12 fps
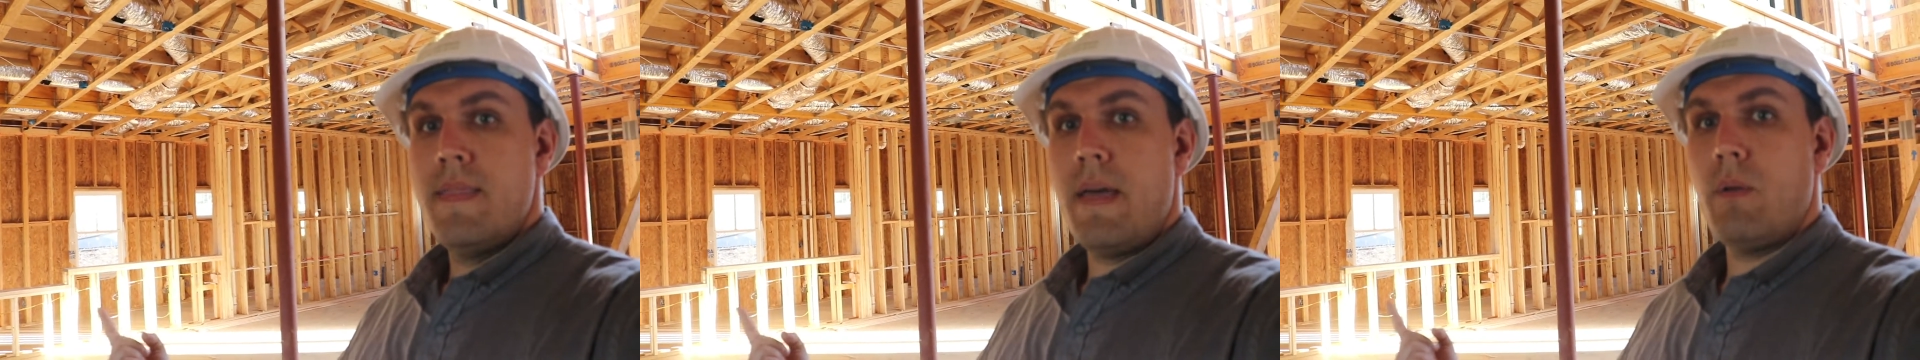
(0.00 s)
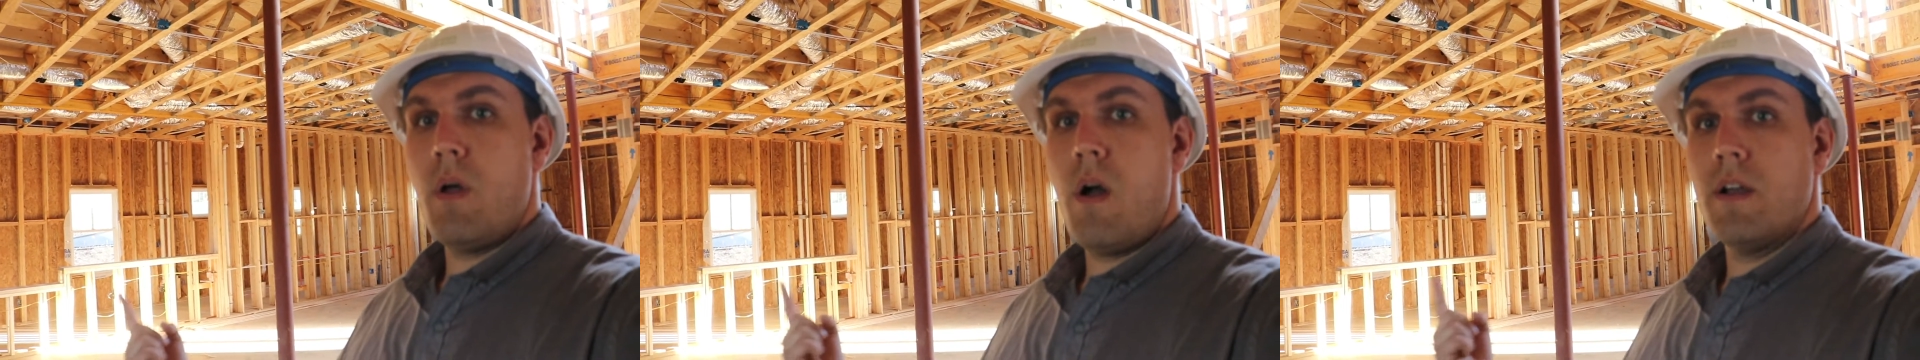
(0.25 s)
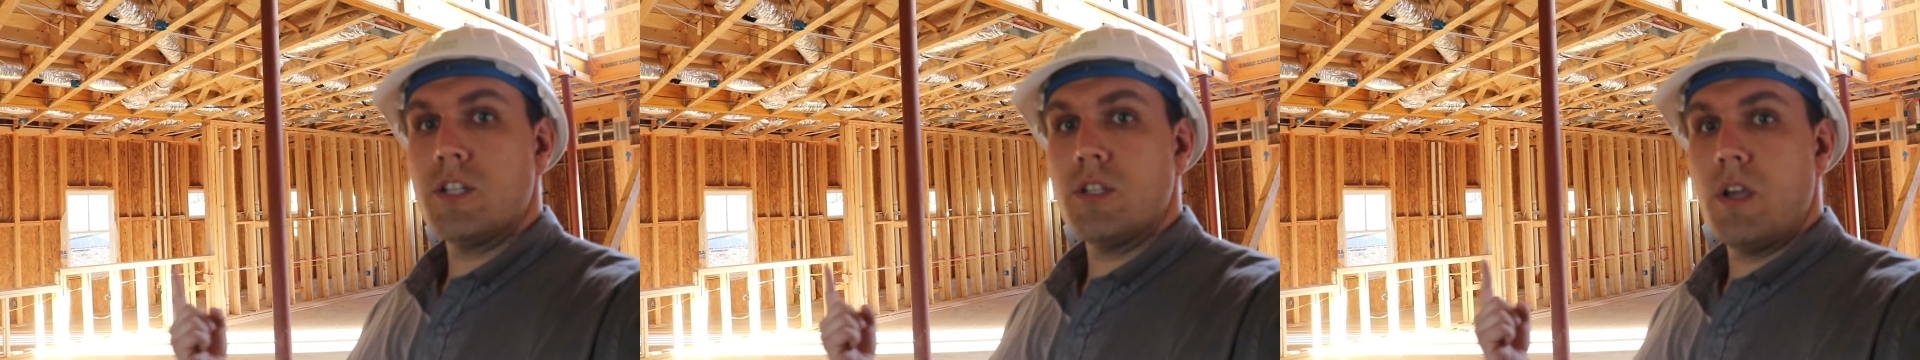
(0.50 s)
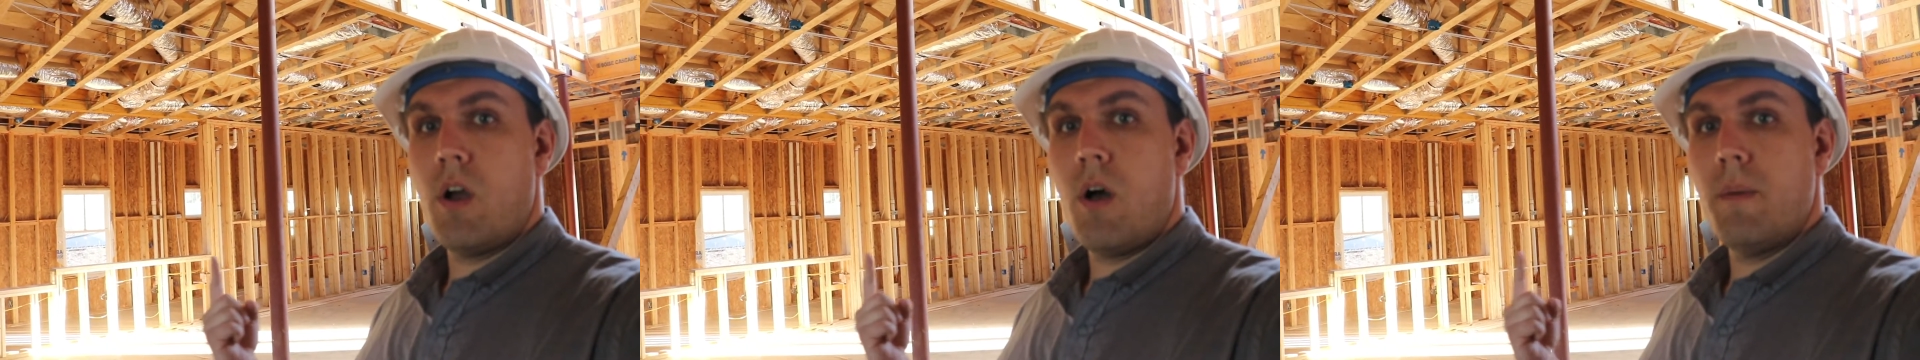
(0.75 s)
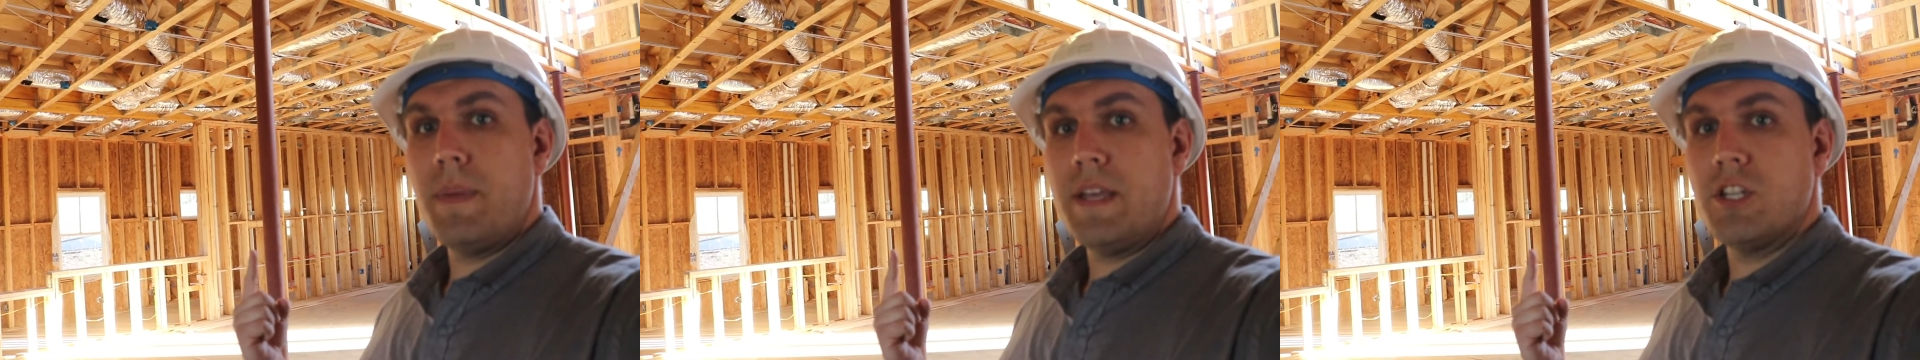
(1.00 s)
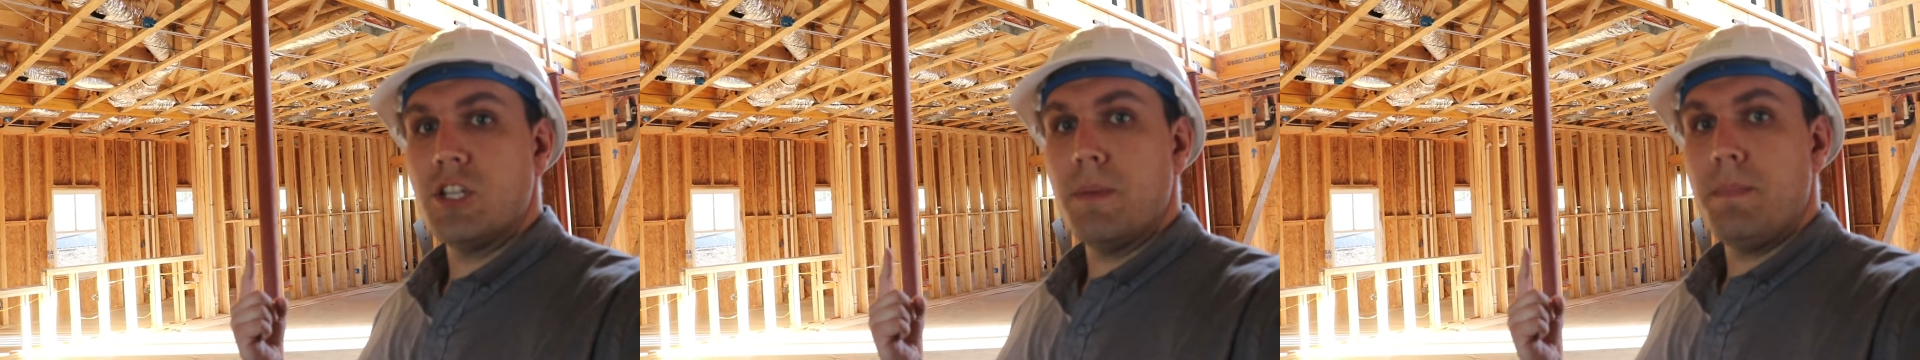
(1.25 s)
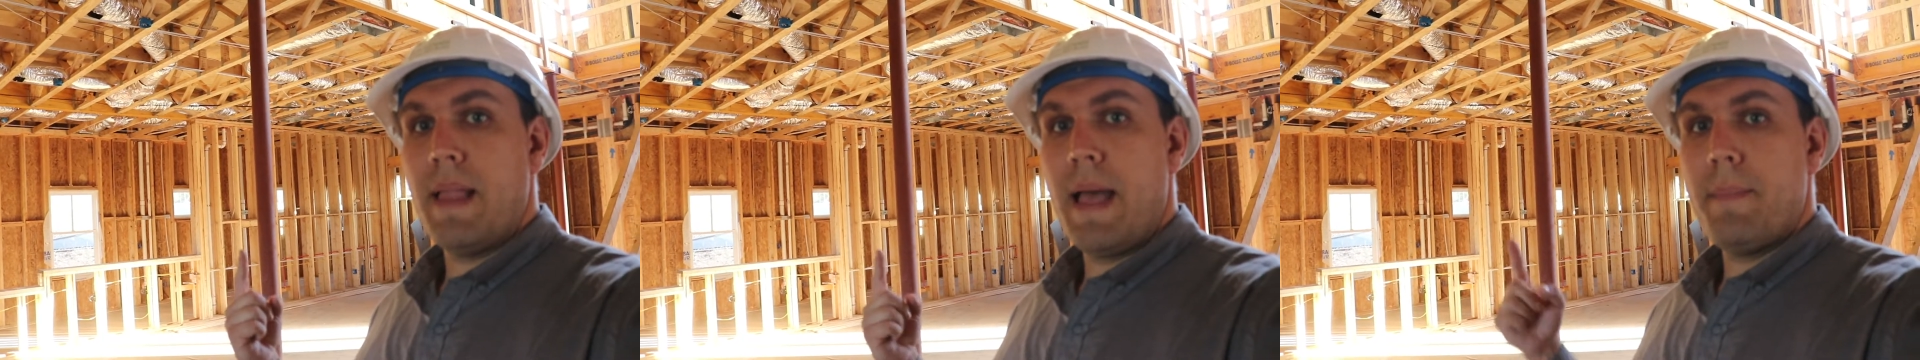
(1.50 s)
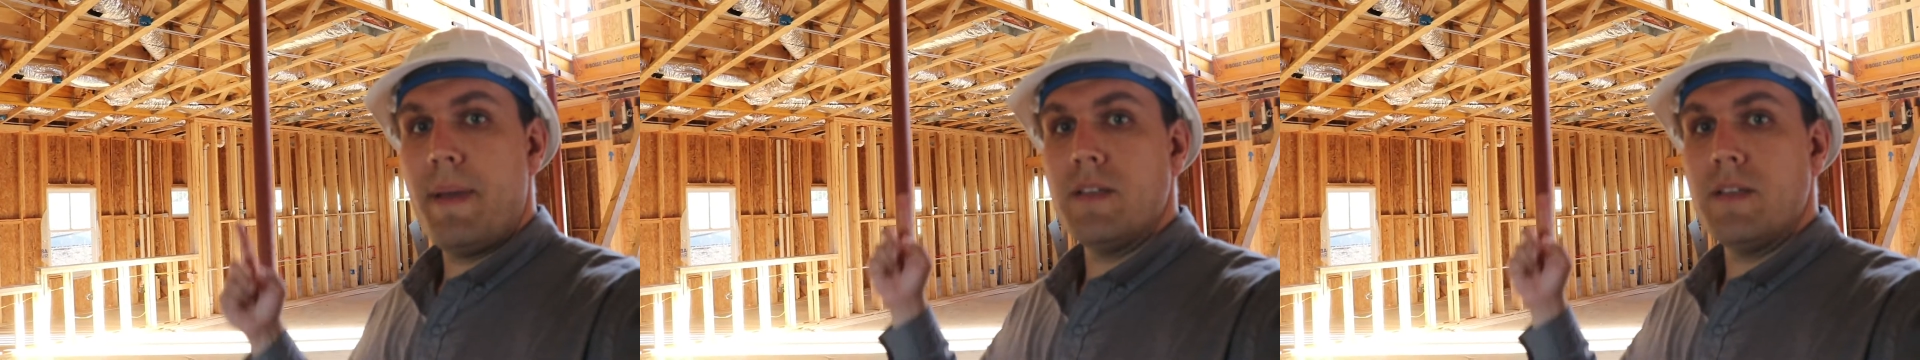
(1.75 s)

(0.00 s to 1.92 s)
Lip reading: that will actually all be shiplap,